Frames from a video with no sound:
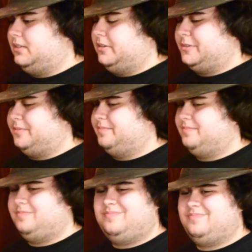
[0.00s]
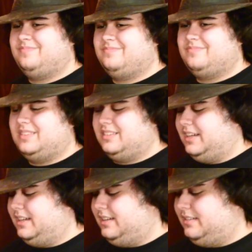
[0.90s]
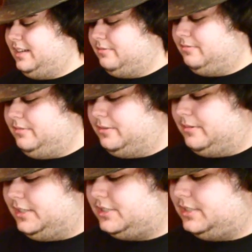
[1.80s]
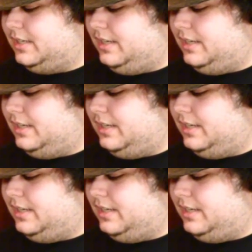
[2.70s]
so not in a rush.